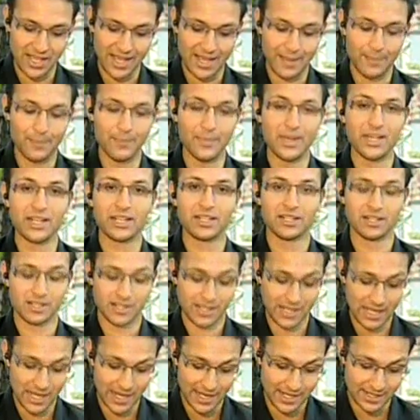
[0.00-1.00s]
and medical
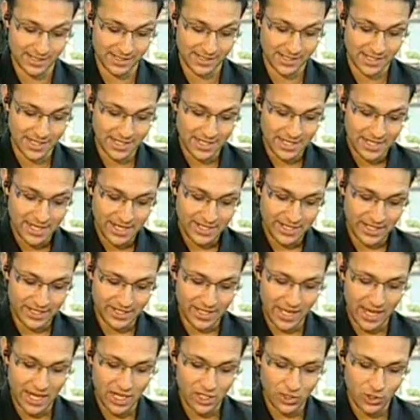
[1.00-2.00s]
scans that
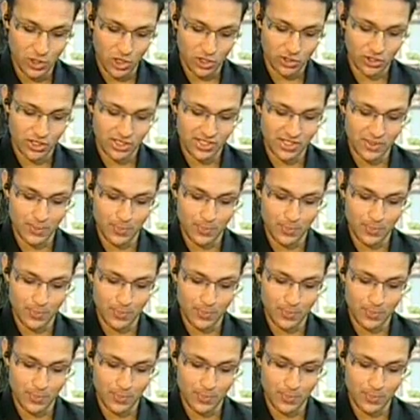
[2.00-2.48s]
aid doctors